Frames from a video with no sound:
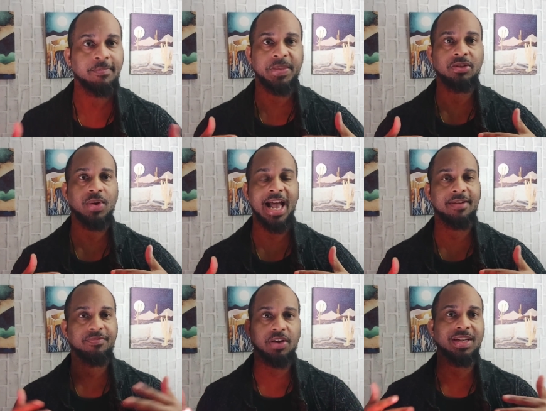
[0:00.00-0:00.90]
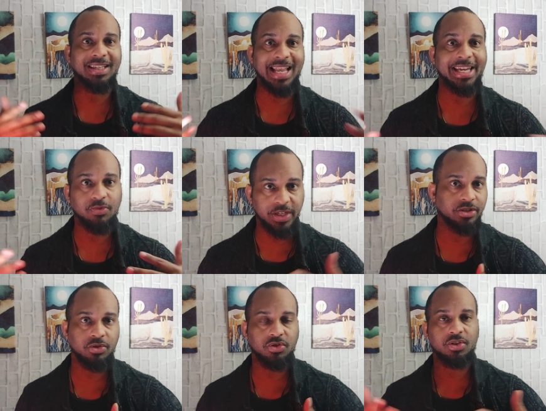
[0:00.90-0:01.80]
Then you have very light
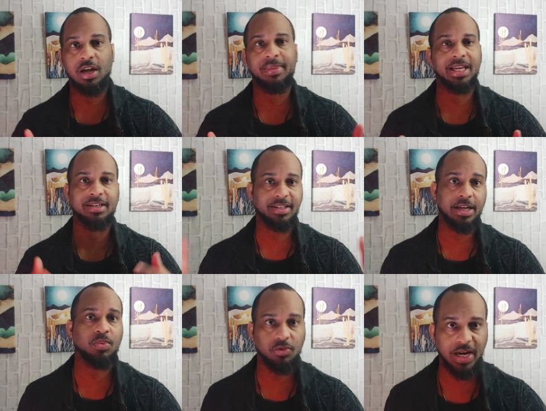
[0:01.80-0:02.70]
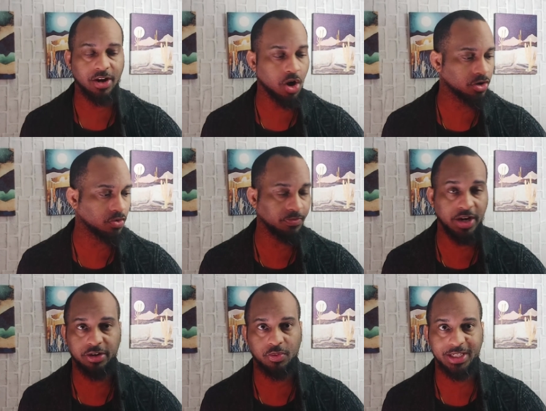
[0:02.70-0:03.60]
researchers coming in because they want to write an article
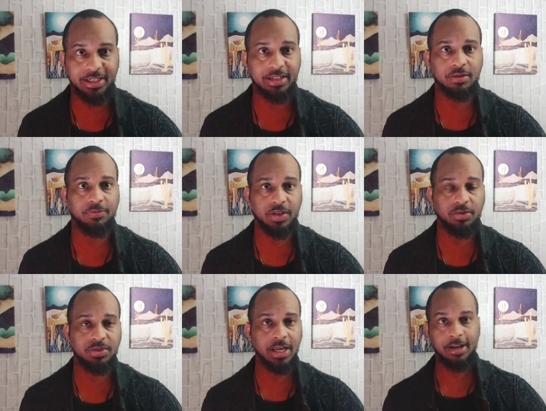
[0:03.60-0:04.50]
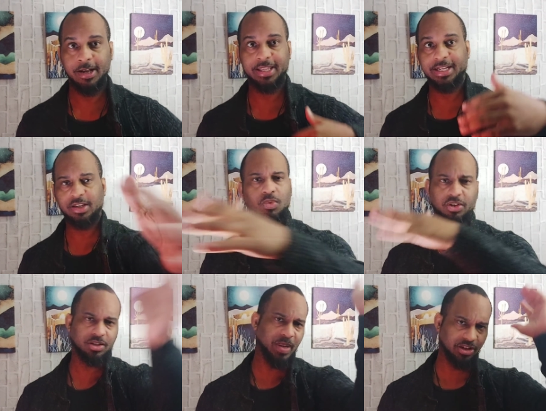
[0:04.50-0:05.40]
very quick to get some views. And they say,
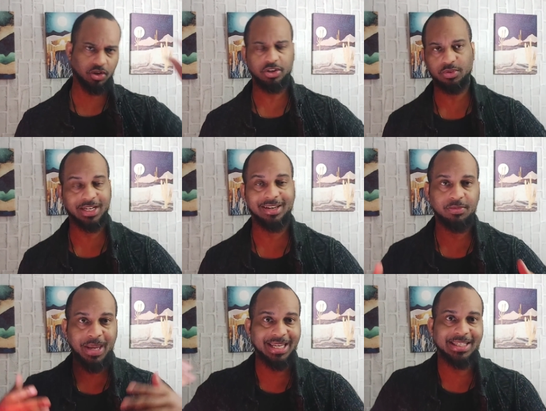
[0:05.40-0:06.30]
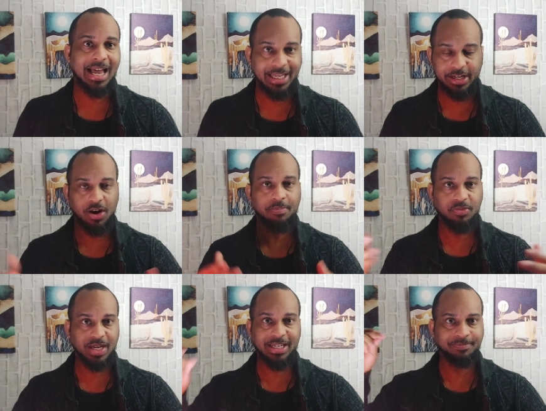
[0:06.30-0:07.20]
well, these banks are using it. You make it sound like they're up
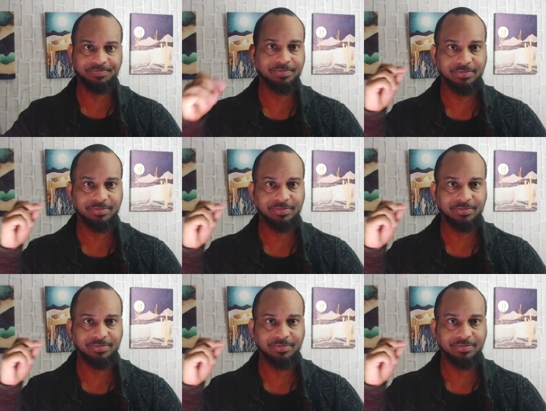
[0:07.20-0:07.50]
and running